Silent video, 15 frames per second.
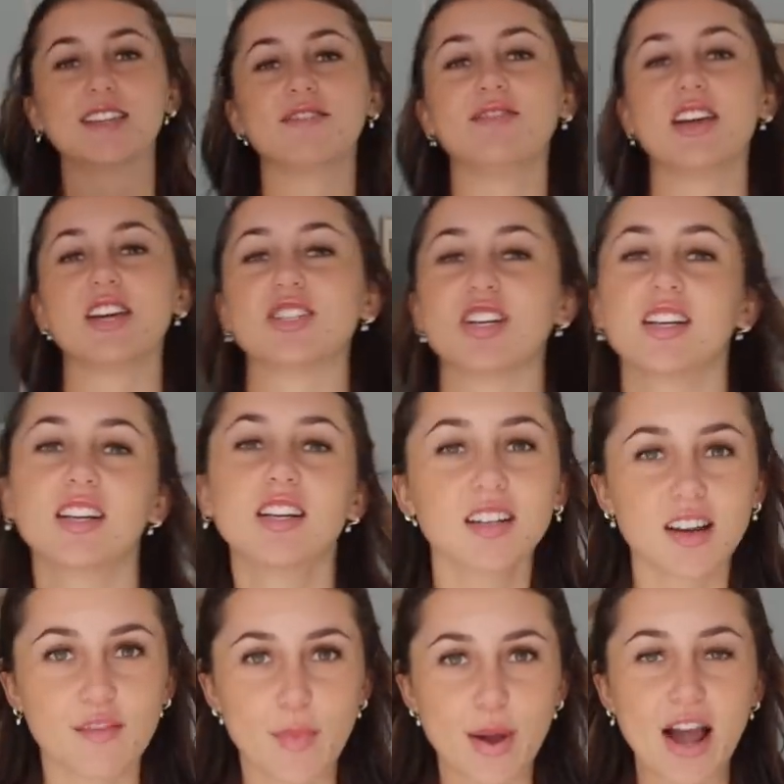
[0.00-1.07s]
the vision
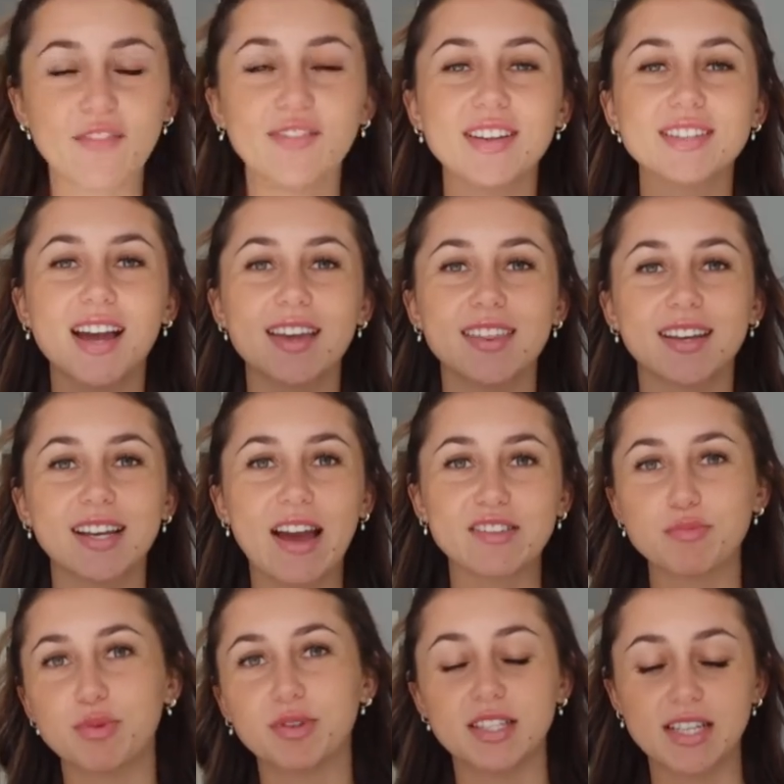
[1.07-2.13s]
of my outfits, I think I have
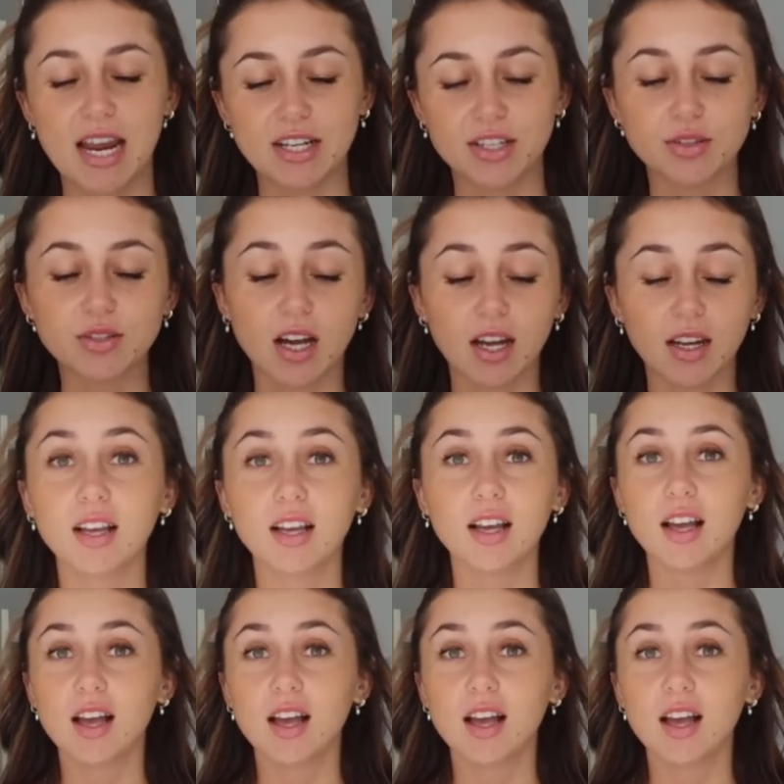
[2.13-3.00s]
to put the tattoos on.